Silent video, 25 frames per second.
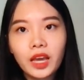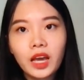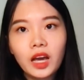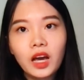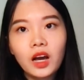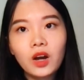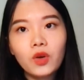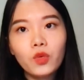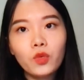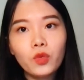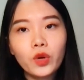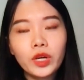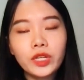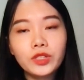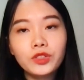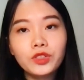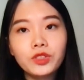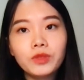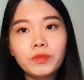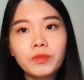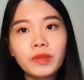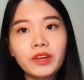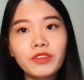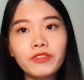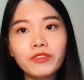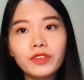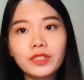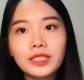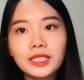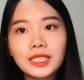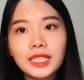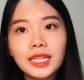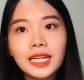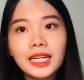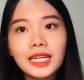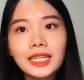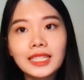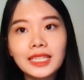which may
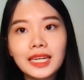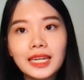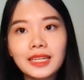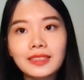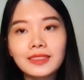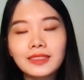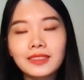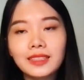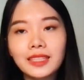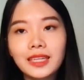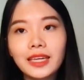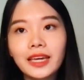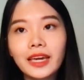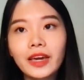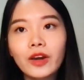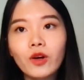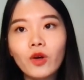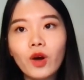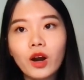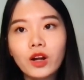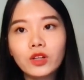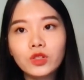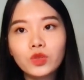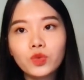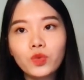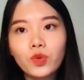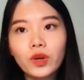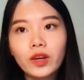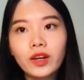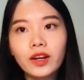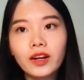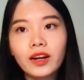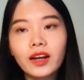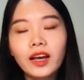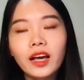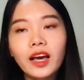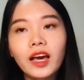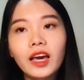facilitate DLR²
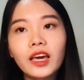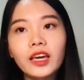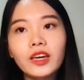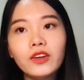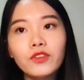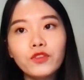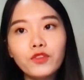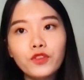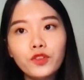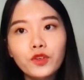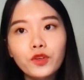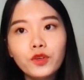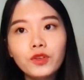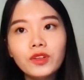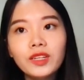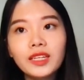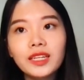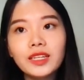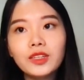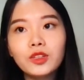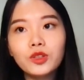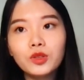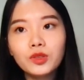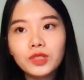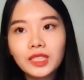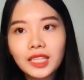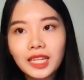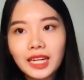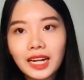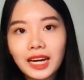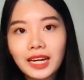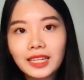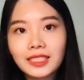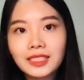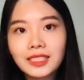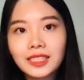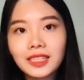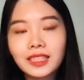in fully
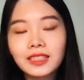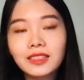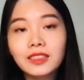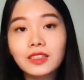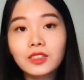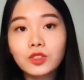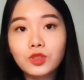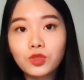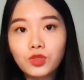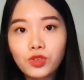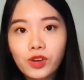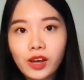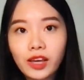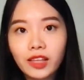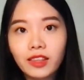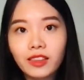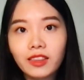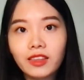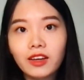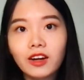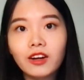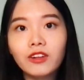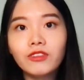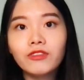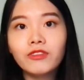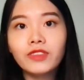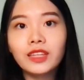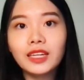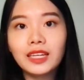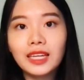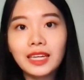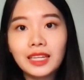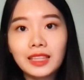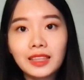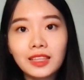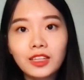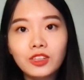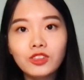utilizing the strength of the
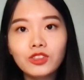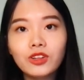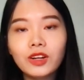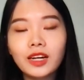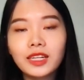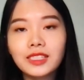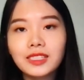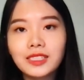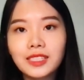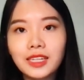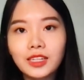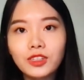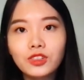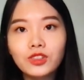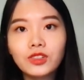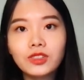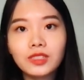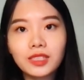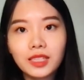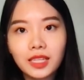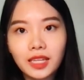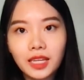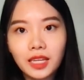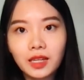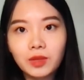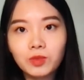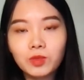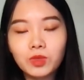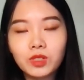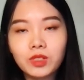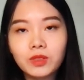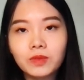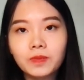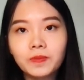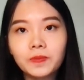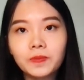initialization schemes.